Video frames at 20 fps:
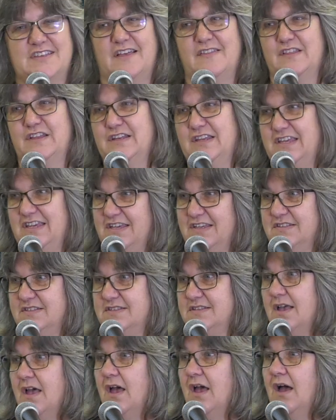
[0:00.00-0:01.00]
on the
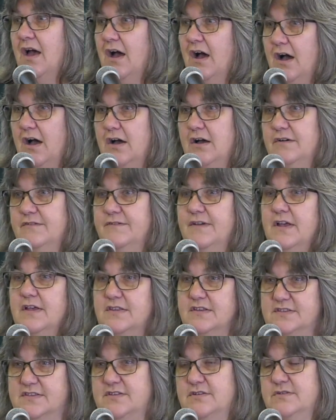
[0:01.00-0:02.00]
needs of
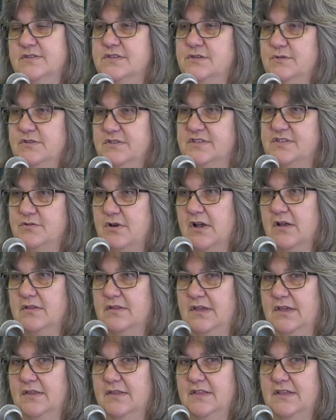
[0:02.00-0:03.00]
the students who are
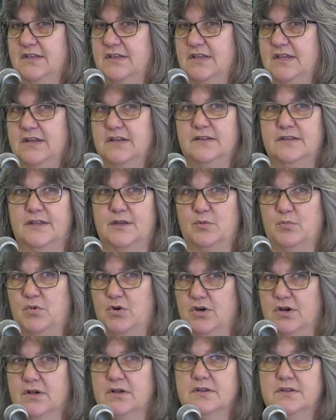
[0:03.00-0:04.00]
struggling, that need a little
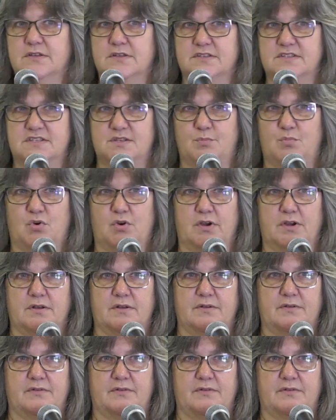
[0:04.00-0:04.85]
more support.